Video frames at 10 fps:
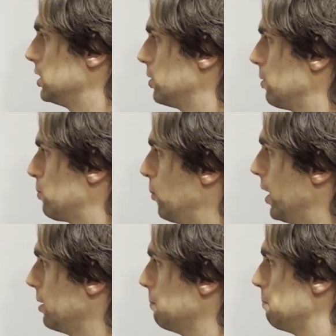0 through
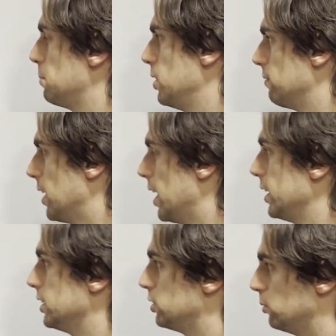n, p of I
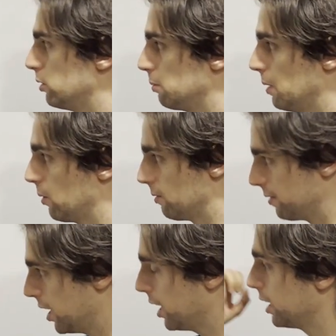is 2 to the power of
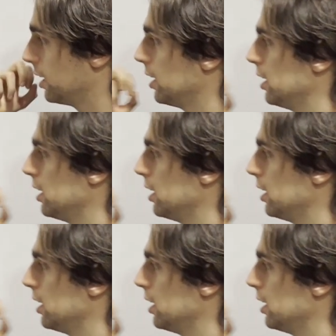I.